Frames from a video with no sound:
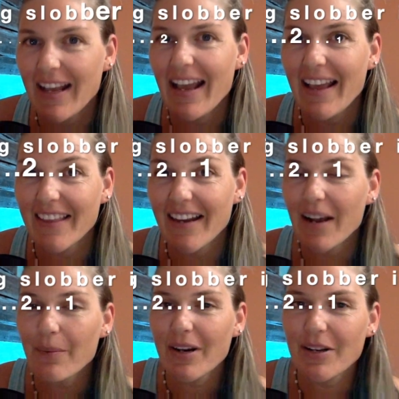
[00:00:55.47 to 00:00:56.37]
and then
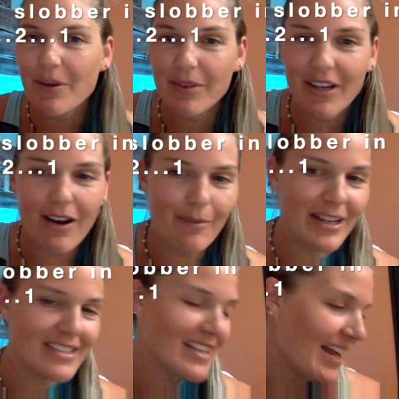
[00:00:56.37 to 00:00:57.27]
I want to know in the
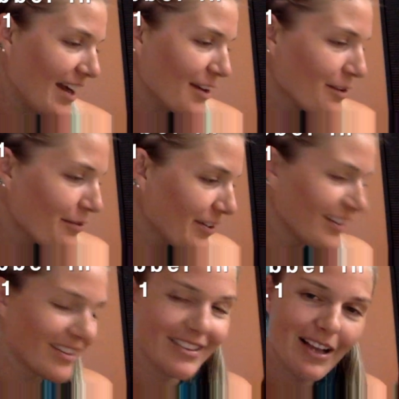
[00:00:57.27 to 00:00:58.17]
comments how you
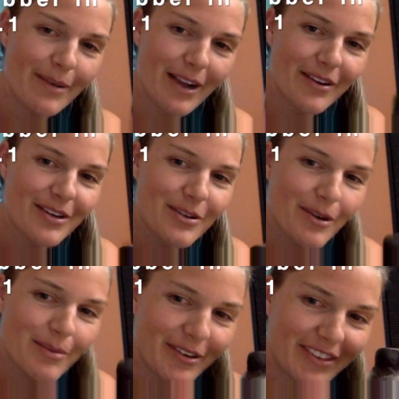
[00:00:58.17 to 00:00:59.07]
feel about your
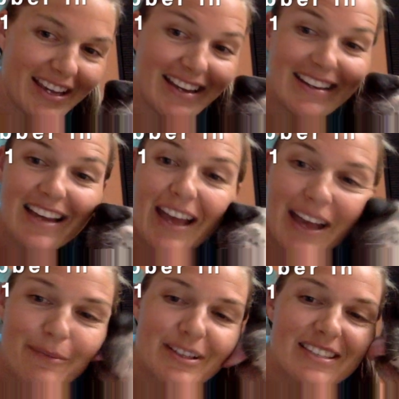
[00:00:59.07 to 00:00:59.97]
birthday
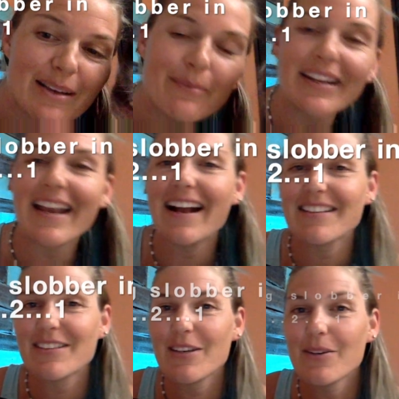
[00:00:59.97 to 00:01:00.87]
and when somebody
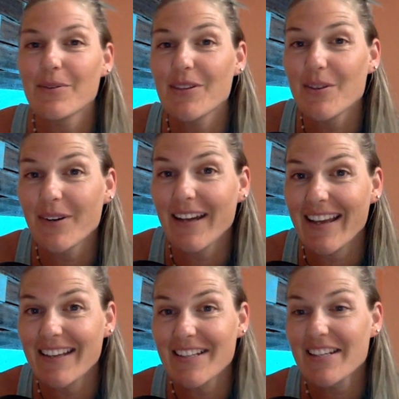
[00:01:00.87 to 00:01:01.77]
asks you your
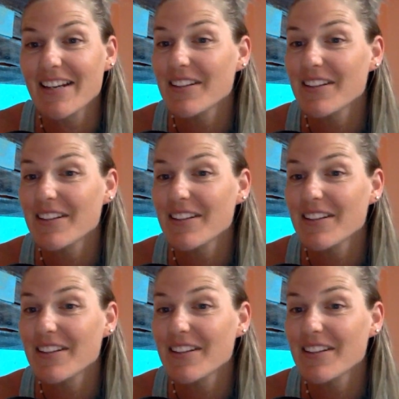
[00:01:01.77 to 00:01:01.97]
age.